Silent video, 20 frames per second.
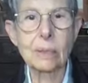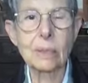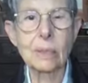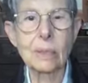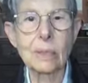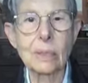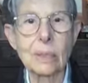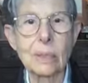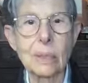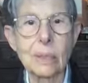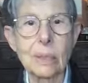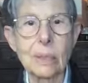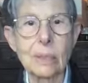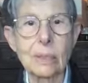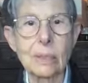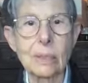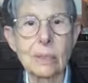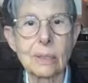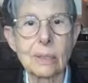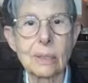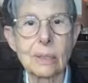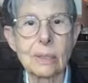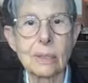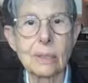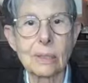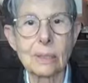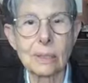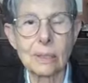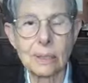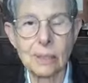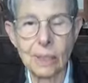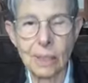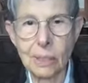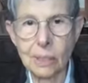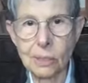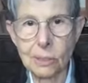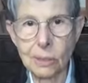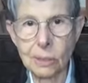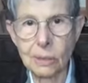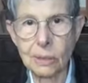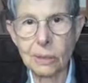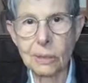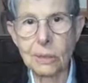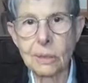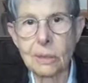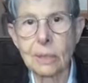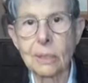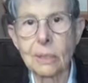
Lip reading: it's essential